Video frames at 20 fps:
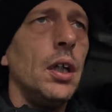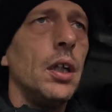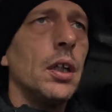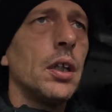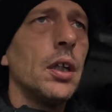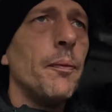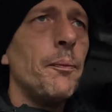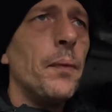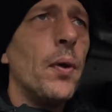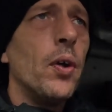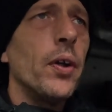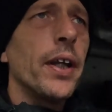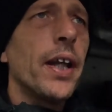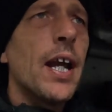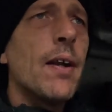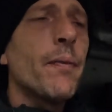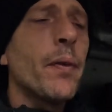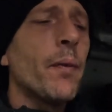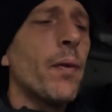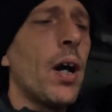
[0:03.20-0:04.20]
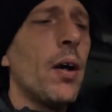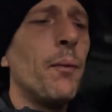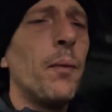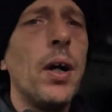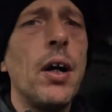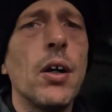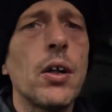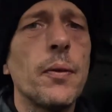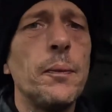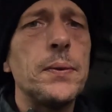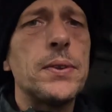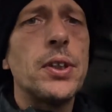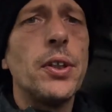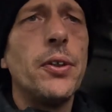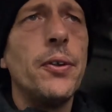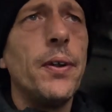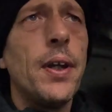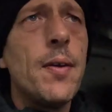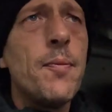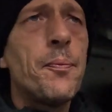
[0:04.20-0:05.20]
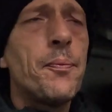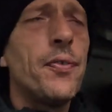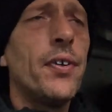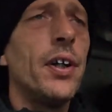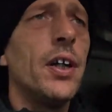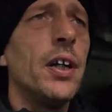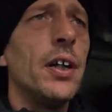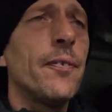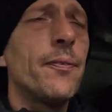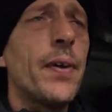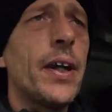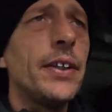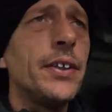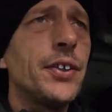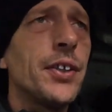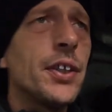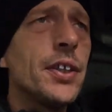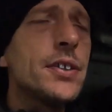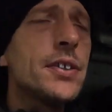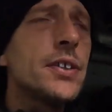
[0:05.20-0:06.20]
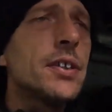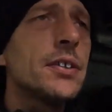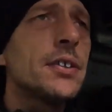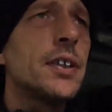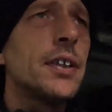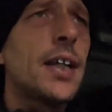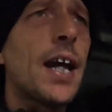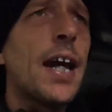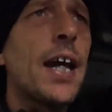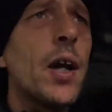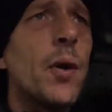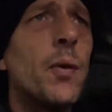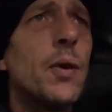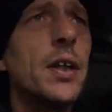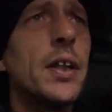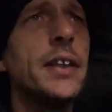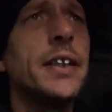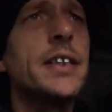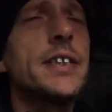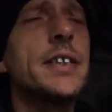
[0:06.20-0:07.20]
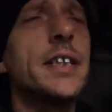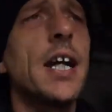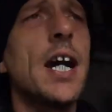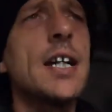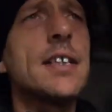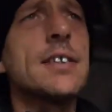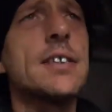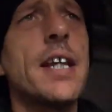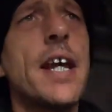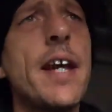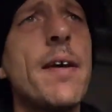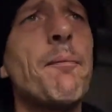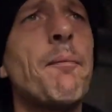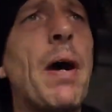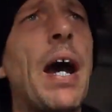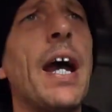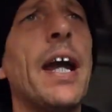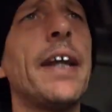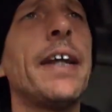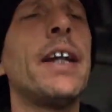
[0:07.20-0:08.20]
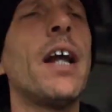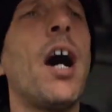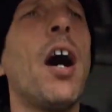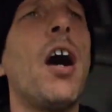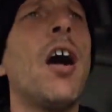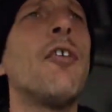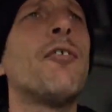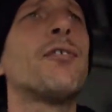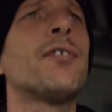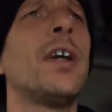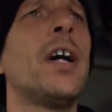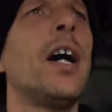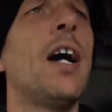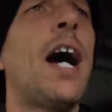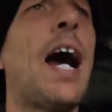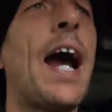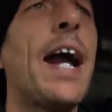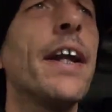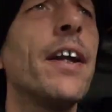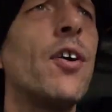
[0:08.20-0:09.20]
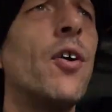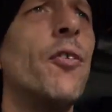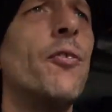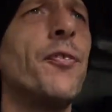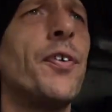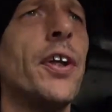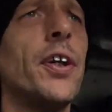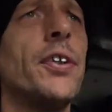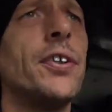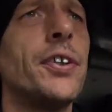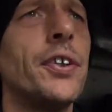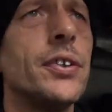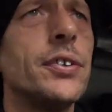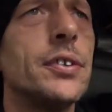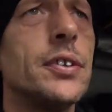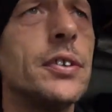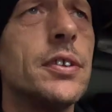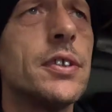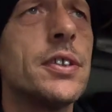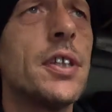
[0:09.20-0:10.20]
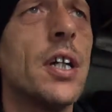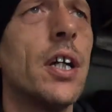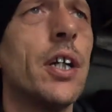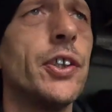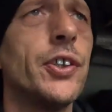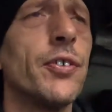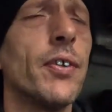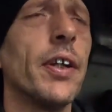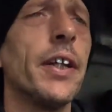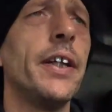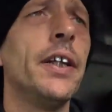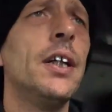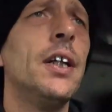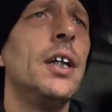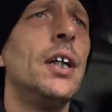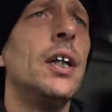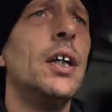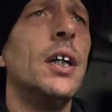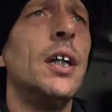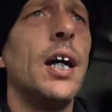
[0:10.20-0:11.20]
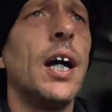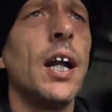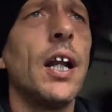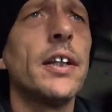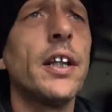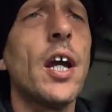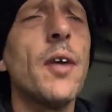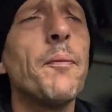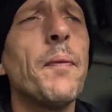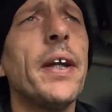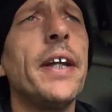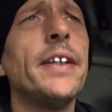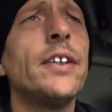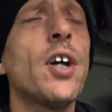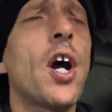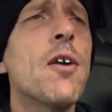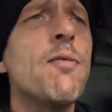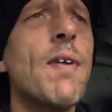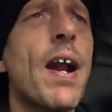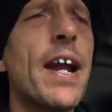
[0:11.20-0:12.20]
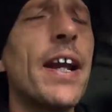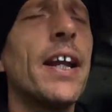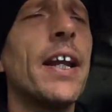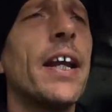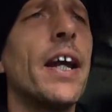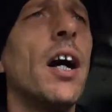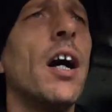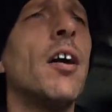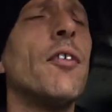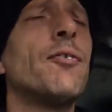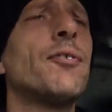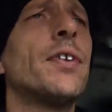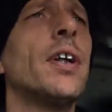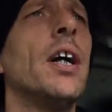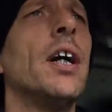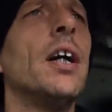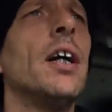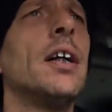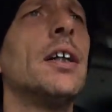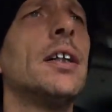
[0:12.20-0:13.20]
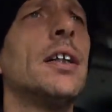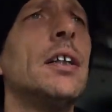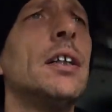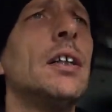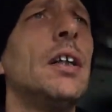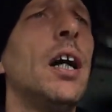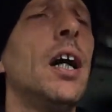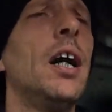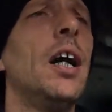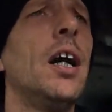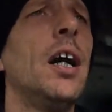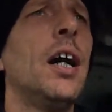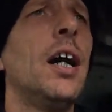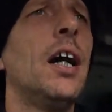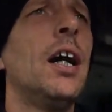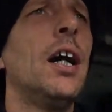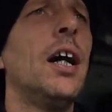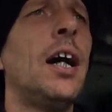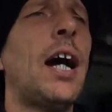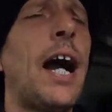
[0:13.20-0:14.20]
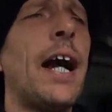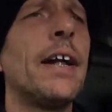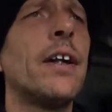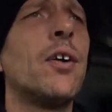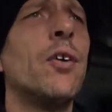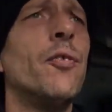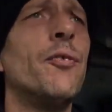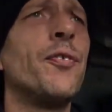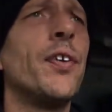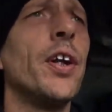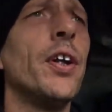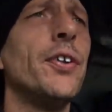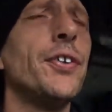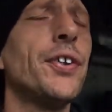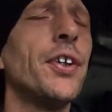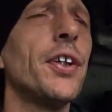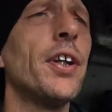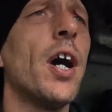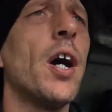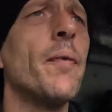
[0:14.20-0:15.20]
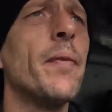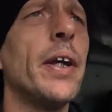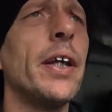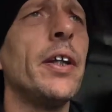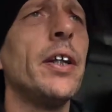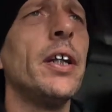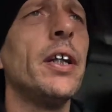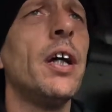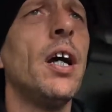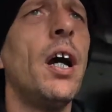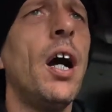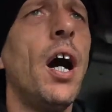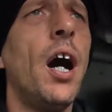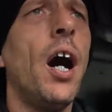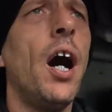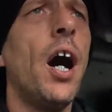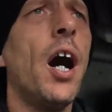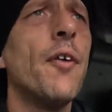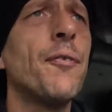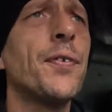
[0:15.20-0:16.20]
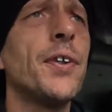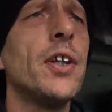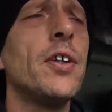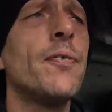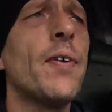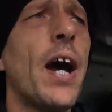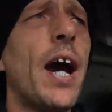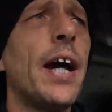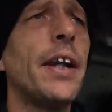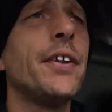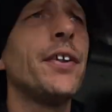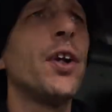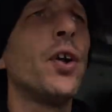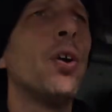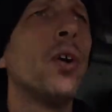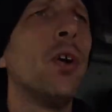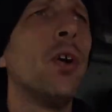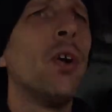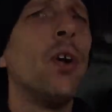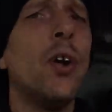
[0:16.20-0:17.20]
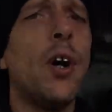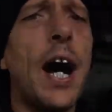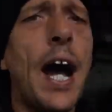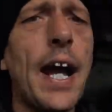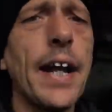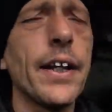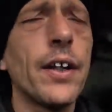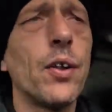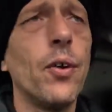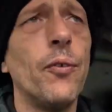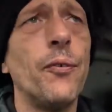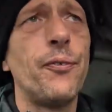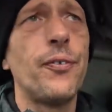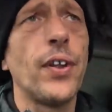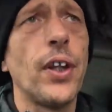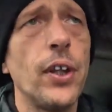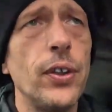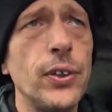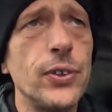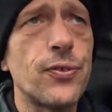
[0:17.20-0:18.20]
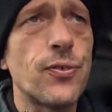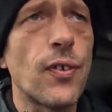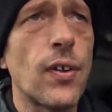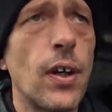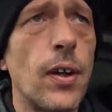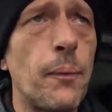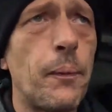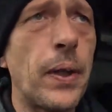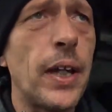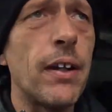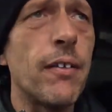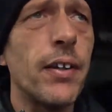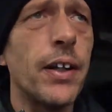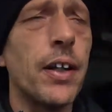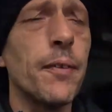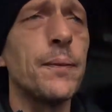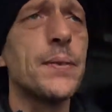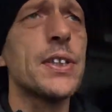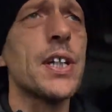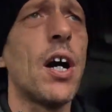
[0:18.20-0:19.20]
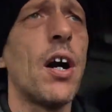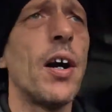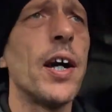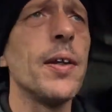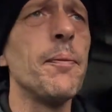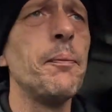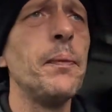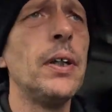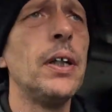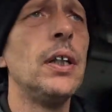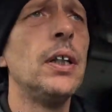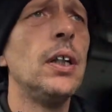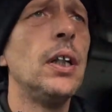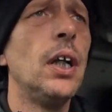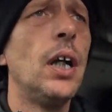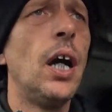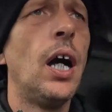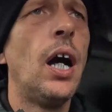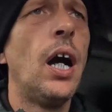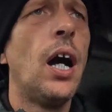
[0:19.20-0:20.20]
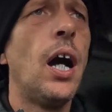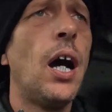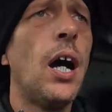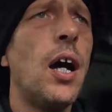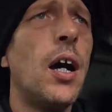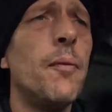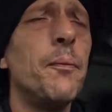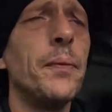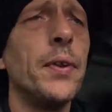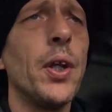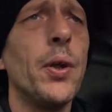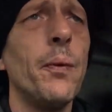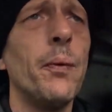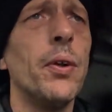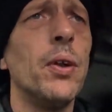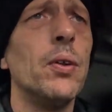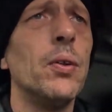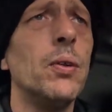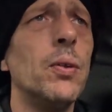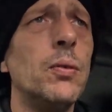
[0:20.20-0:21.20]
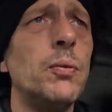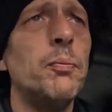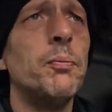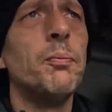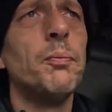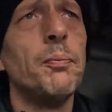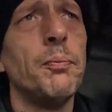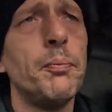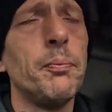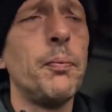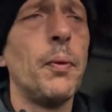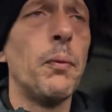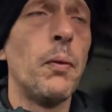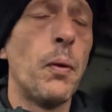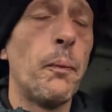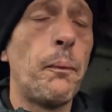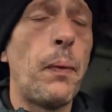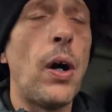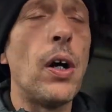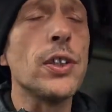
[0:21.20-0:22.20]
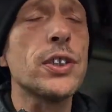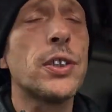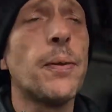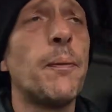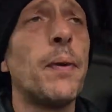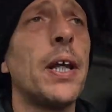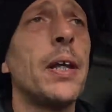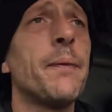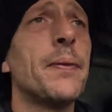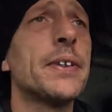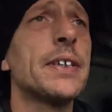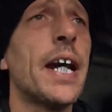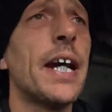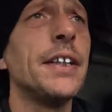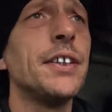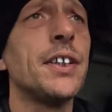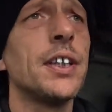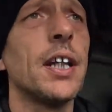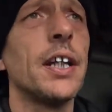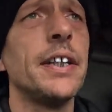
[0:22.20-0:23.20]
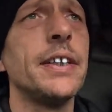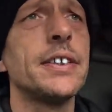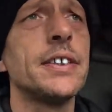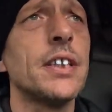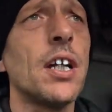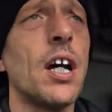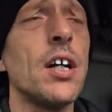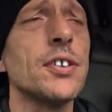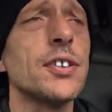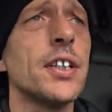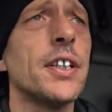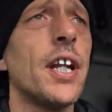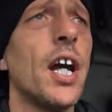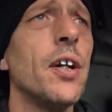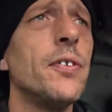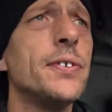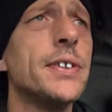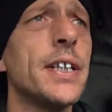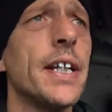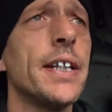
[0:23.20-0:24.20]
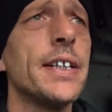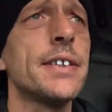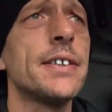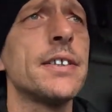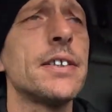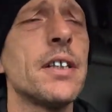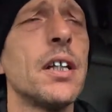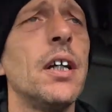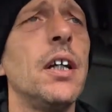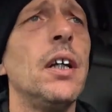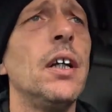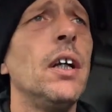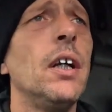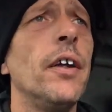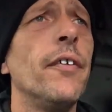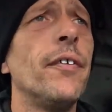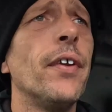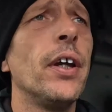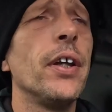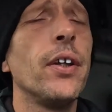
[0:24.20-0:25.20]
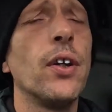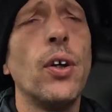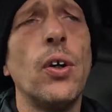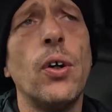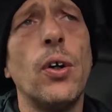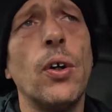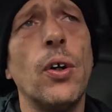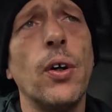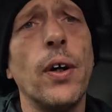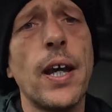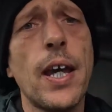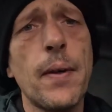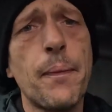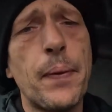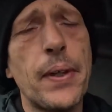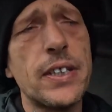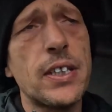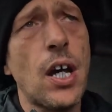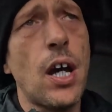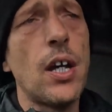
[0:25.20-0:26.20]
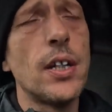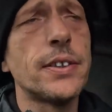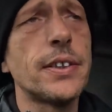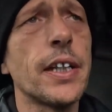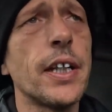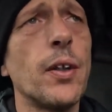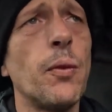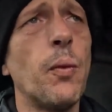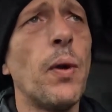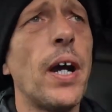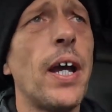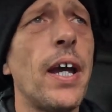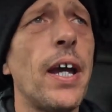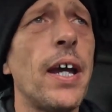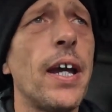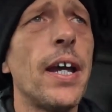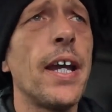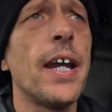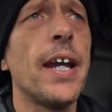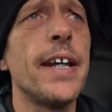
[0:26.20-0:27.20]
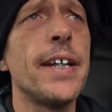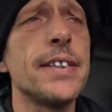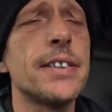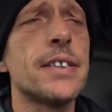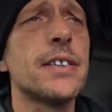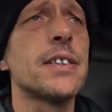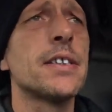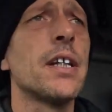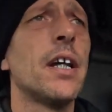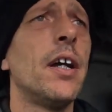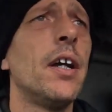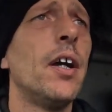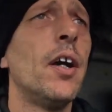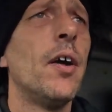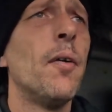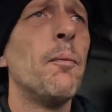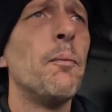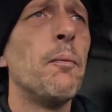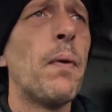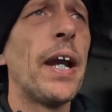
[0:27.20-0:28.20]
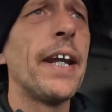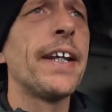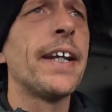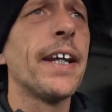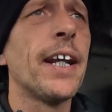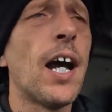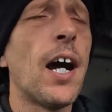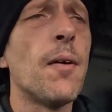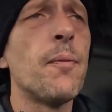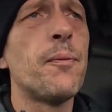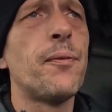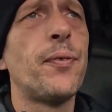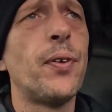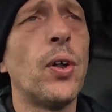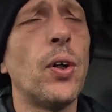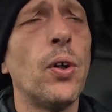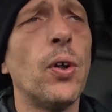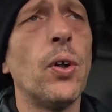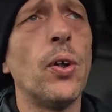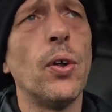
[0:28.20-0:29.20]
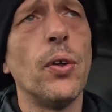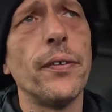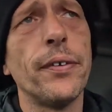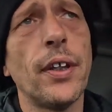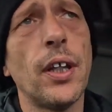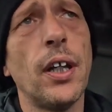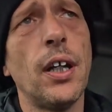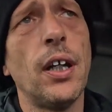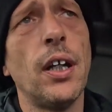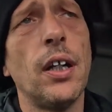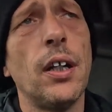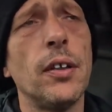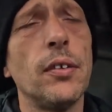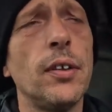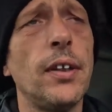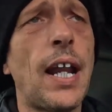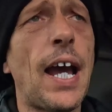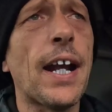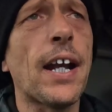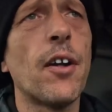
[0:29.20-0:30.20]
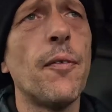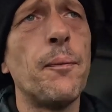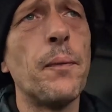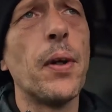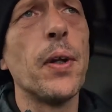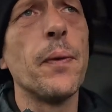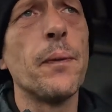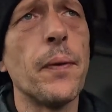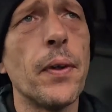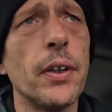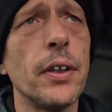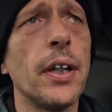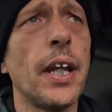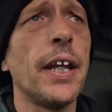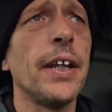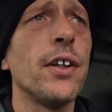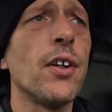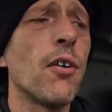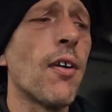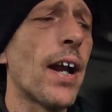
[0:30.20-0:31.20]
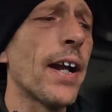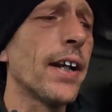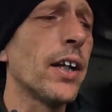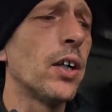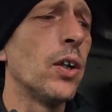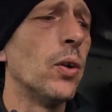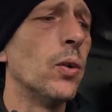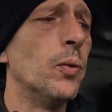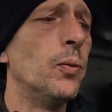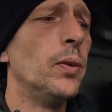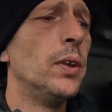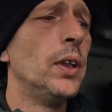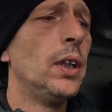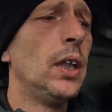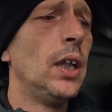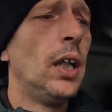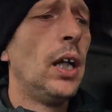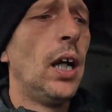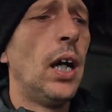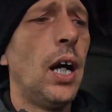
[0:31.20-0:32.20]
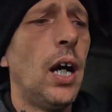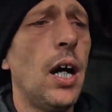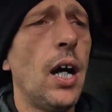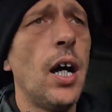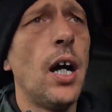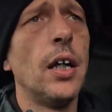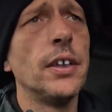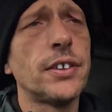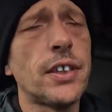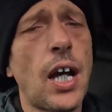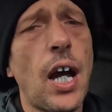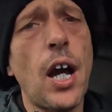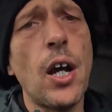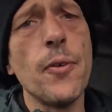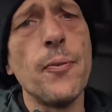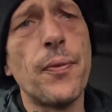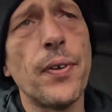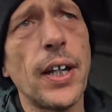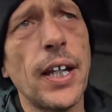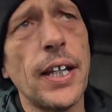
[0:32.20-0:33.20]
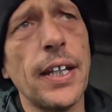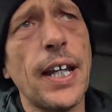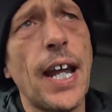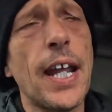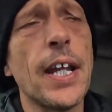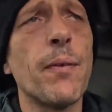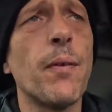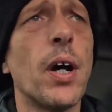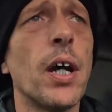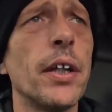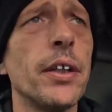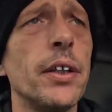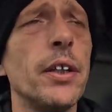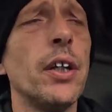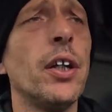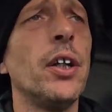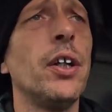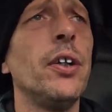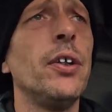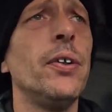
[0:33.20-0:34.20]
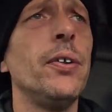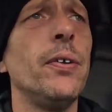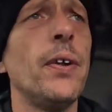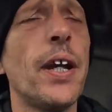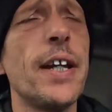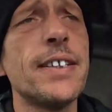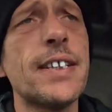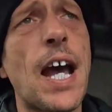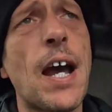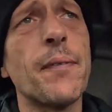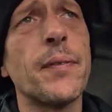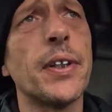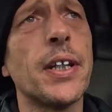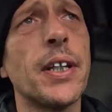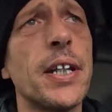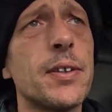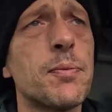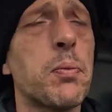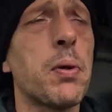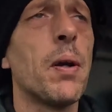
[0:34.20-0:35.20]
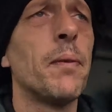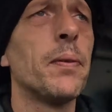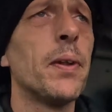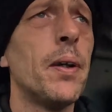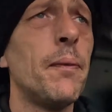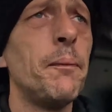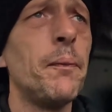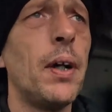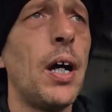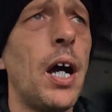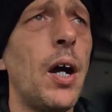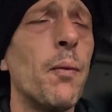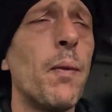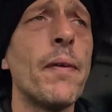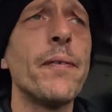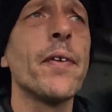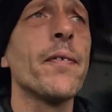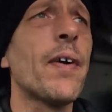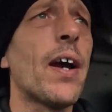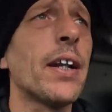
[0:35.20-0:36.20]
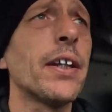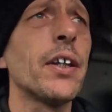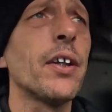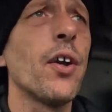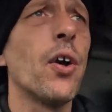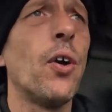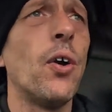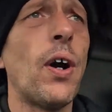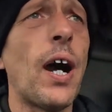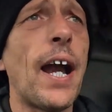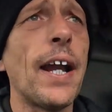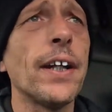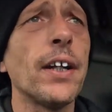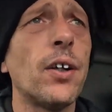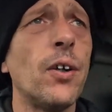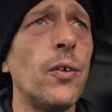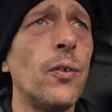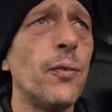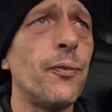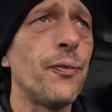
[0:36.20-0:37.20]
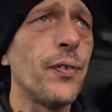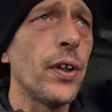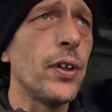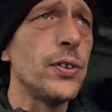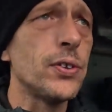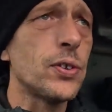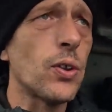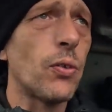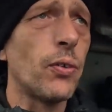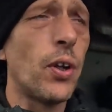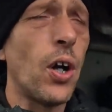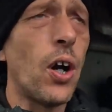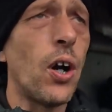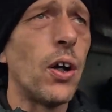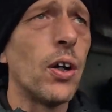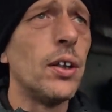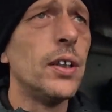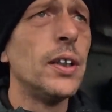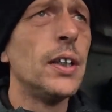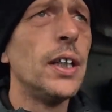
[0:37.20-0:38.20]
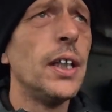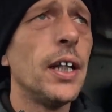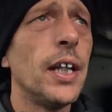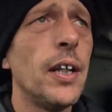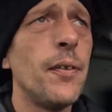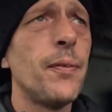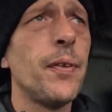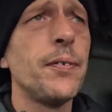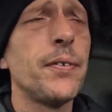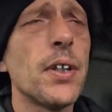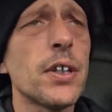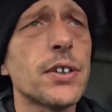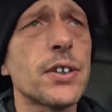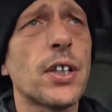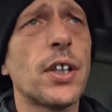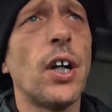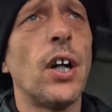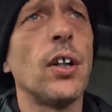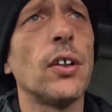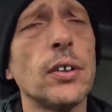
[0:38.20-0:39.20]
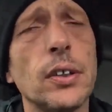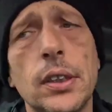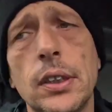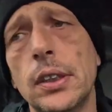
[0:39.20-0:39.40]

Good morning everyone, welcome to Limpfoot Adventures. Today I want to discuss hip pain after ankle fusion surgery. And I don't mean directly after ankle fusion, I mean after you've had your ankle fused for a period of time. You will potentially start to notice that your hip is hurting where it's making up for the lack of movement in your ankle. So hopefully anyone who is having this problem, whether you've had your ankle fused or not, if you've just got